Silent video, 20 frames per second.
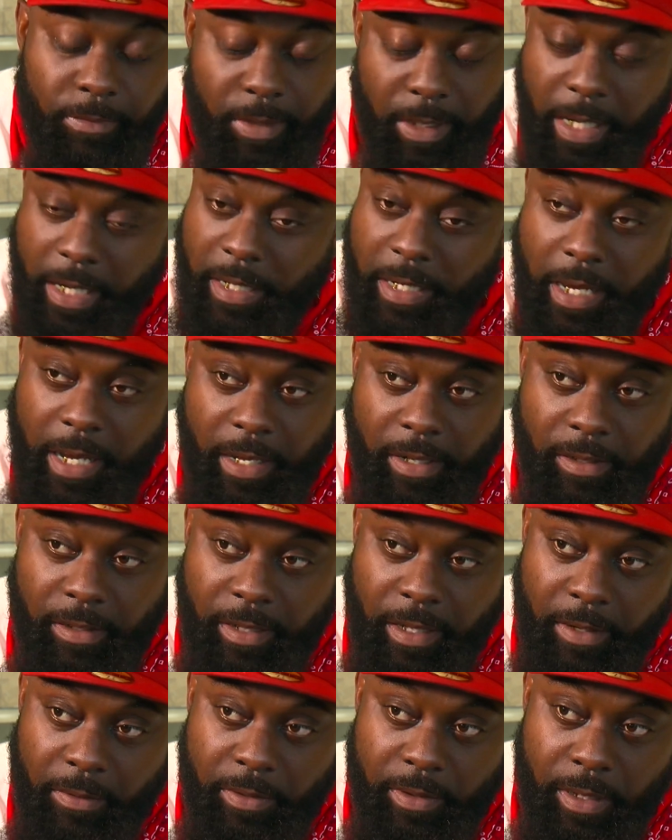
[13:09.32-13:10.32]
You got to have these
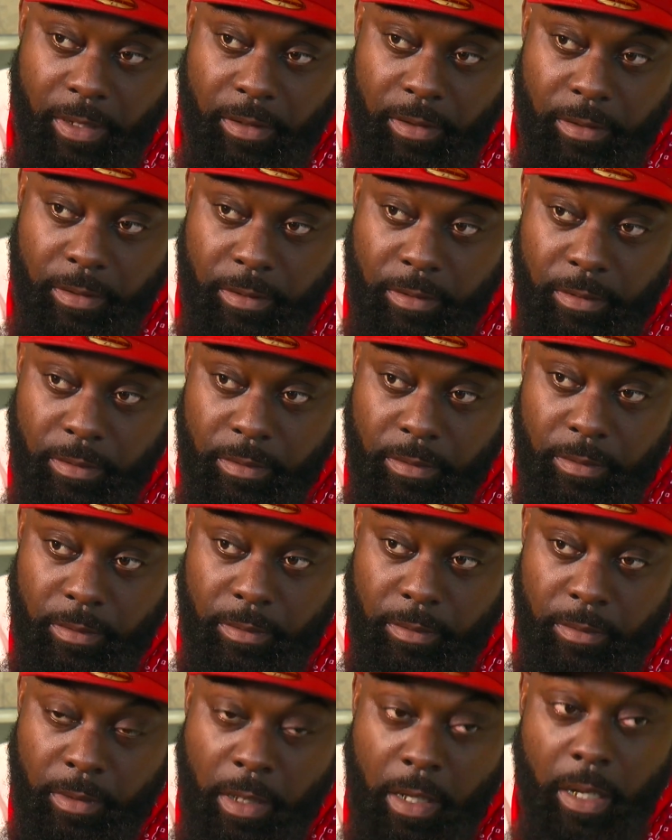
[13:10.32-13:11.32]
conversations.
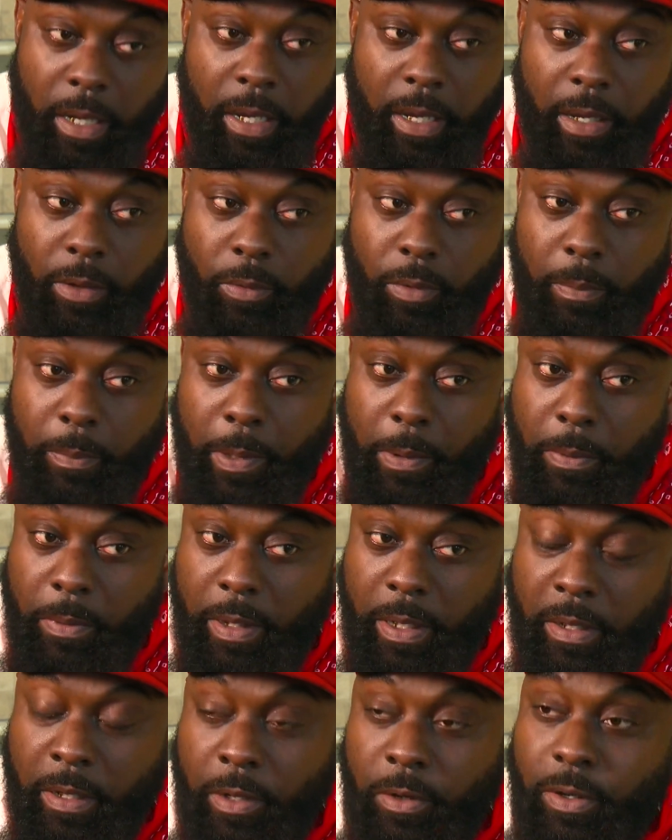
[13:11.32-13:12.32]
And with people
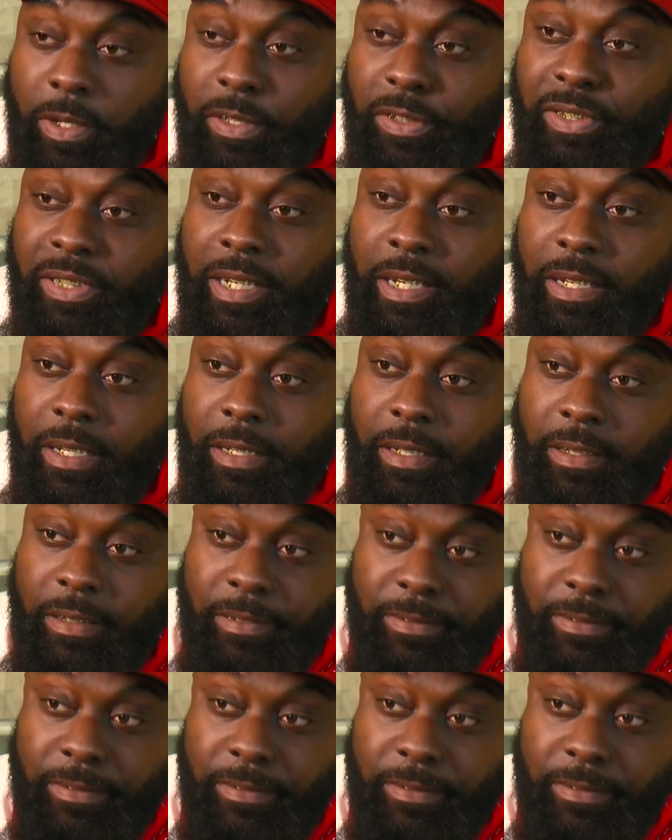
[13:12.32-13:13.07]
that don't understand.